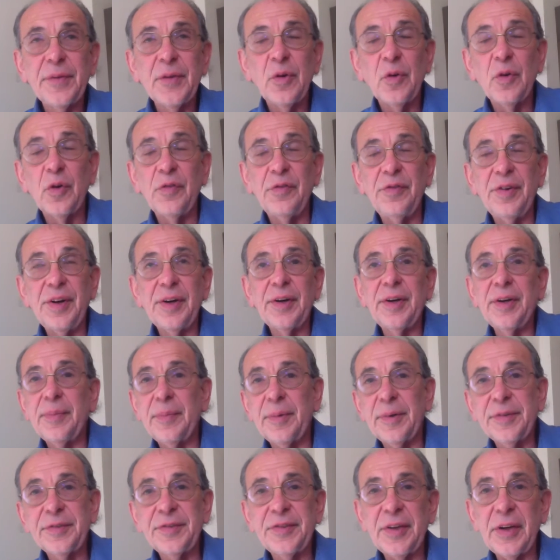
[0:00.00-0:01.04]
or
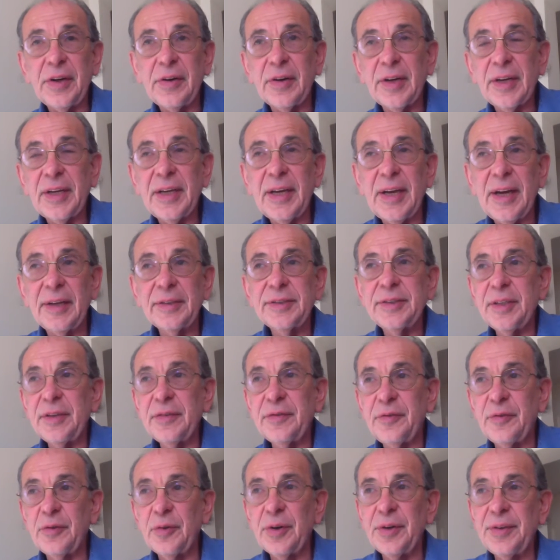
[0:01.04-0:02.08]
variables that are accounting
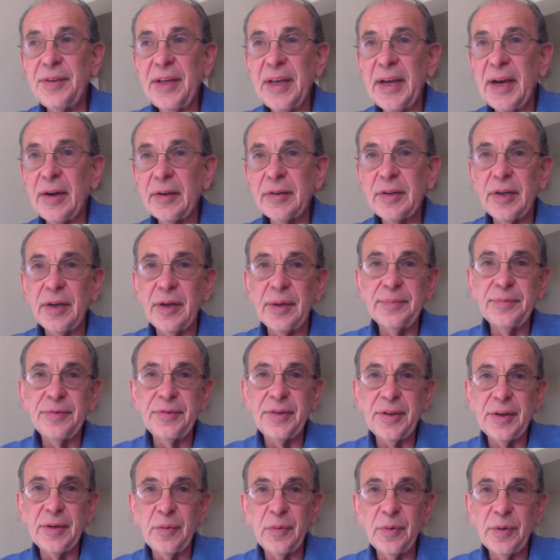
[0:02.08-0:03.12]
for the outcomes
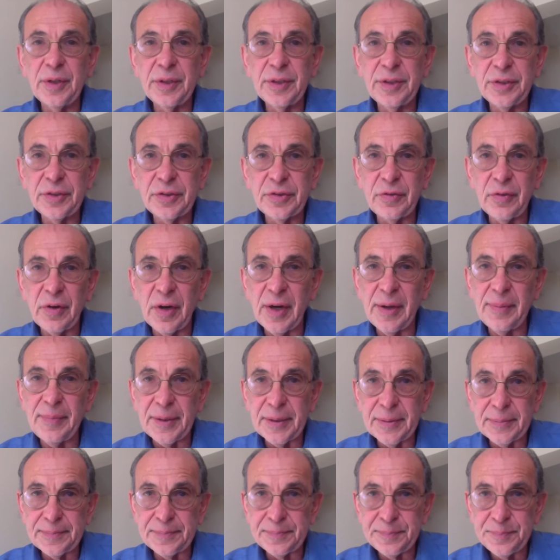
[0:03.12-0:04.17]
that we're describing.